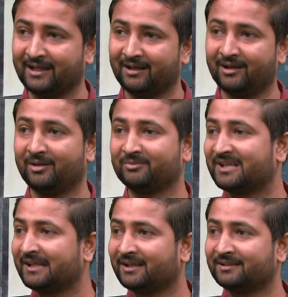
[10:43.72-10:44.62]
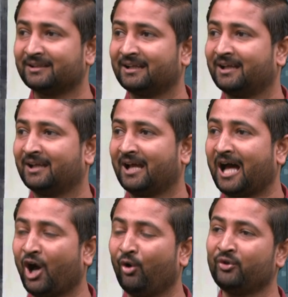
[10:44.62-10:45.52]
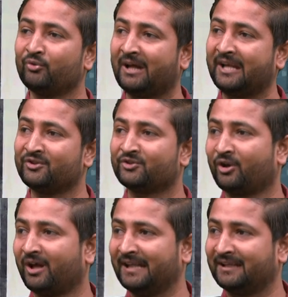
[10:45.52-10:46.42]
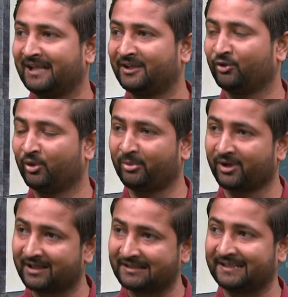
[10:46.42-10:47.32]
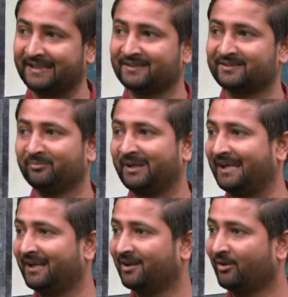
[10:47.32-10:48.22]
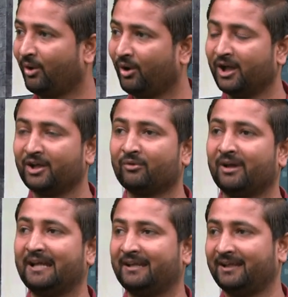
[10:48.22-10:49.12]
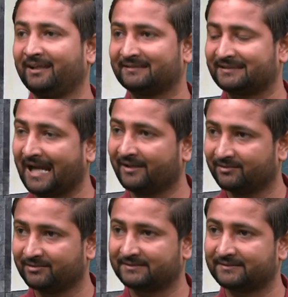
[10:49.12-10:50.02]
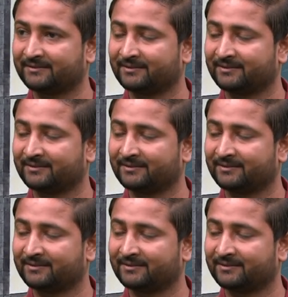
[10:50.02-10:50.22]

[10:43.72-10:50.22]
Uh, yes. Jannat, how you are ensuring that your product is meeting all quality standards?